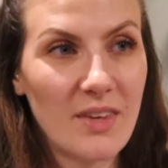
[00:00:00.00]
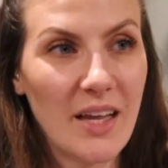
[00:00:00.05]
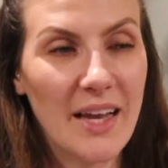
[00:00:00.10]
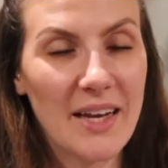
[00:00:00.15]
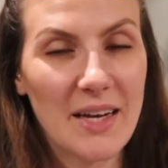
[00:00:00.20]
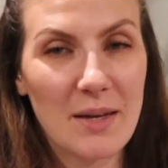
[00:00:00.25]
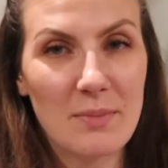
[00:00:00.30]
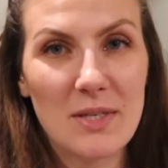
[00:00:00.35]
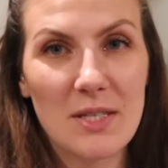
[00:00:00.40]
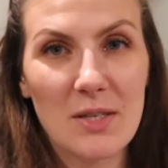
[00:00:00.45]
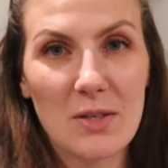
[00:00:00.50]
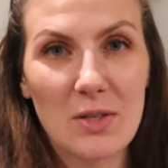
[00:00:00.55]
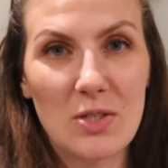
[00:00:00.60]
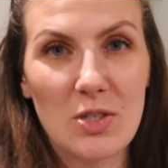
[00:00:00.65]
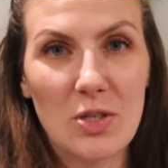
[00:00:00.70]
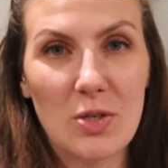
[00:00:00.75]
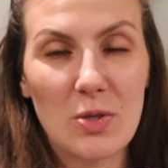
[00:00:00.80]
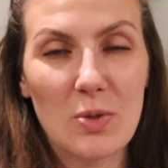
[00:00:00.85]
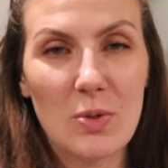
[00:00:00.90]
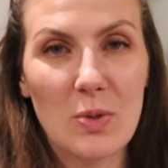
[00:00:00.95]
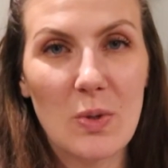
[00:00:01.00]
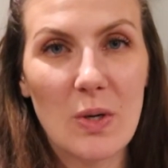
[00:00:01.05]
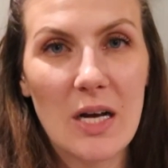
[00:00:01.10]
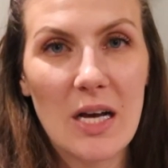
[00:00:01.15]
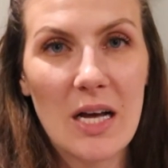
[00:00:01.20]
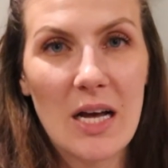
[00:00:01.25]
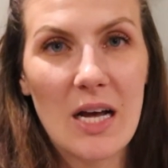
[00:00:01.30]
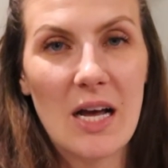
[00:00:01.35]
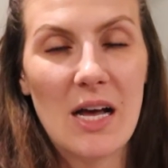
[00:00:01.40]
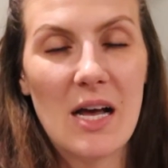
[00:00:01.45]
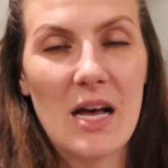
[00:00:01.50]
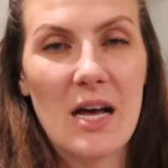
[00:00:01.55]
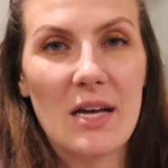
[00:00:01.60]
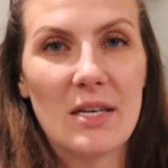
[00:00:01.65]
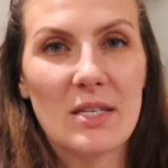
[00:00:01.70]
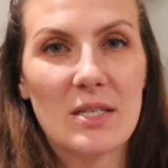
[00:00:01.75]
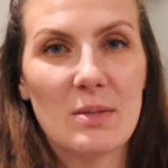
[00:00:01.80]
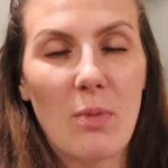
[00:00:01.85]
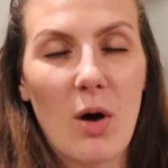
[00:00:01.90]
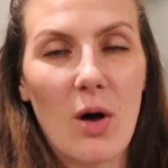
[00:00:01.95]
and I'm still too
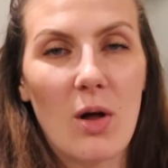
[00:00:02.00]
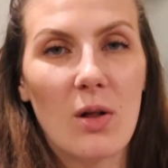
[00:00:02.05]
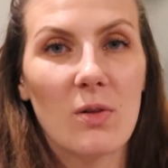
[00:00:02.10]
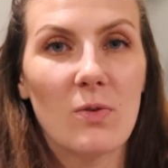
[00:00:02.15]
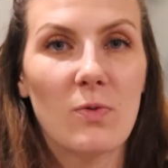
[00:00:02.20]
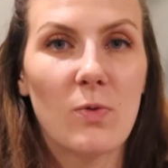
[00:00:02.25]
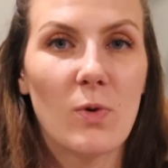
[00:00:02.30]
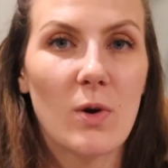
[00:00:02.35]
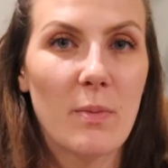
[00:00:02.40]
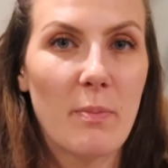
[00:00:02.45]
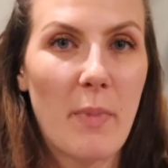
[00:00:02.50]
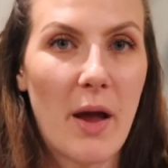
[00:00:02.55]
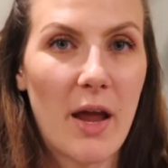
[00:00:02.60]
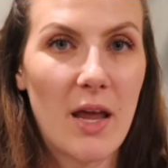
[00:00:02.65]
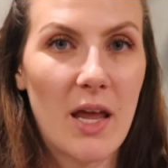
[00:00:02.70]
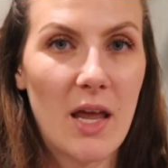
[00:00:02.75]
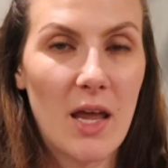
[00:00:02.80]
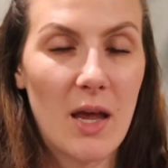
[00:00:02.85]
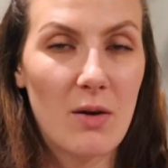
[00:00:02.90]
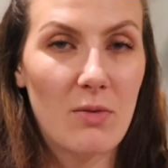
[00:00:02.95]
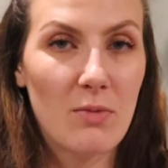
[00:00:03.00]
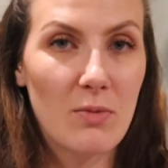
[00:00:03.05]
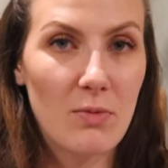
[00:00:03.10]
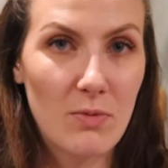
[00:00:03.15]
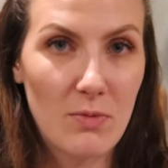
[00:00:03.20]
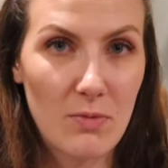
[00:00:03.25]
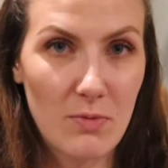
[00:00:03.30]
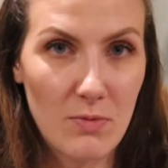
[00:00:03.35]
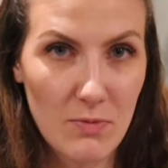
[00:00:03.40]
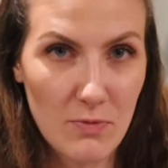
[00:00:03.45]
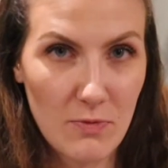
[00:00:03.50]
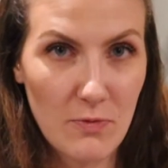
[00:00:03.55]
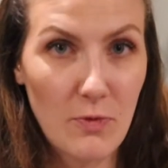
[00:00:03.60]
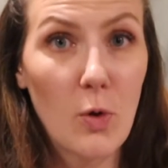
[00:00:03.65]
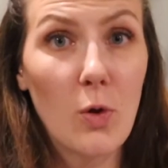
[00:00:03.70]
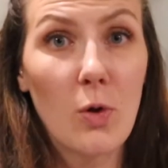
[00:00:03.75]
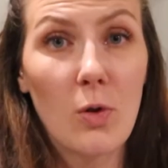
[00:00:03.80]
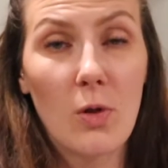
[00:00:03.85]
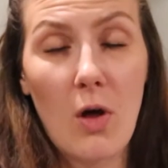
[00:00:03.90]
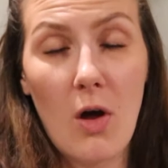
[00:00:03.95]
small for my
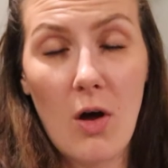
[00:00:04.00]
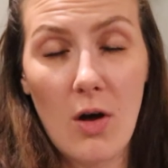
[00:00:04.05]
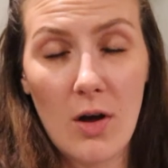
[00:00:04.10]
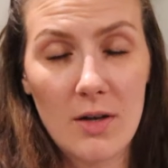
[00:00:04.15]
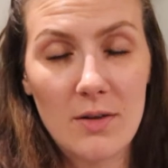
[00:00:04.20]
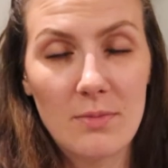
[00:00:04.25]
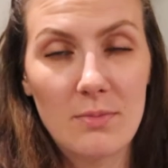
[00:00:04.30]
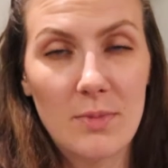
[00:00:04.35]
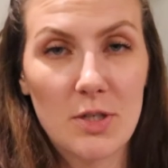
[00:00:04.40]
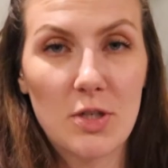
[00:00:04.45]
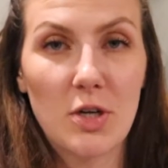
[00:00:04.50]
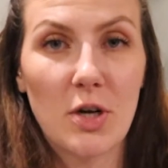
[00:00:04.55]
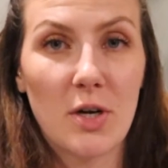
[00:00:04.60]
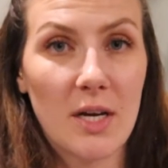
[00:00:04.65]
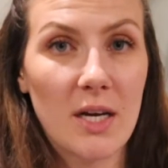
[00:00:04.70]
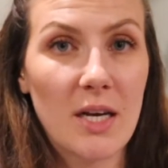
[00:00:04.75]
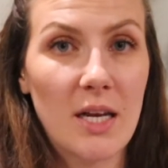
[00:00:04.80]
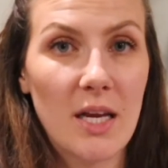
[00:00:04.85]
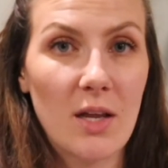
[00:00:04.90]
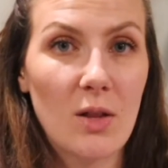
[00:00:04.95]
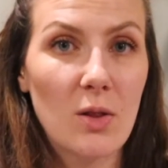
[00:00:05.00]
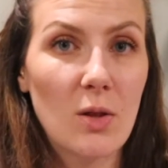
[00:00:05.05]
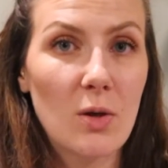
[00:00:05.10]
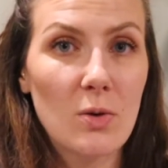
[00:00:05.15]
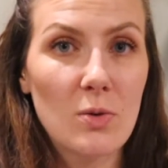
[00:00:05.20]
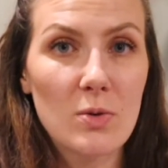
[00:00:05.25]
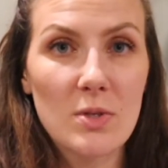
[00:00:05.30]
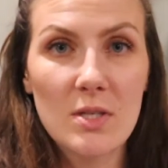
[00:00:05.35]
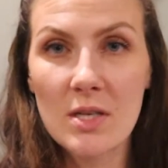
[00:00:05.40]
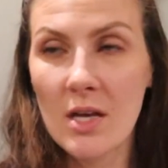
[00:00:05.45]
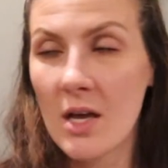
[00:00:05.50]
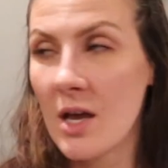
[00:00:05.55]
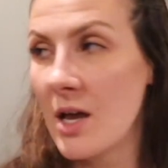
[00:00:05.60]
full-on maternity clothes.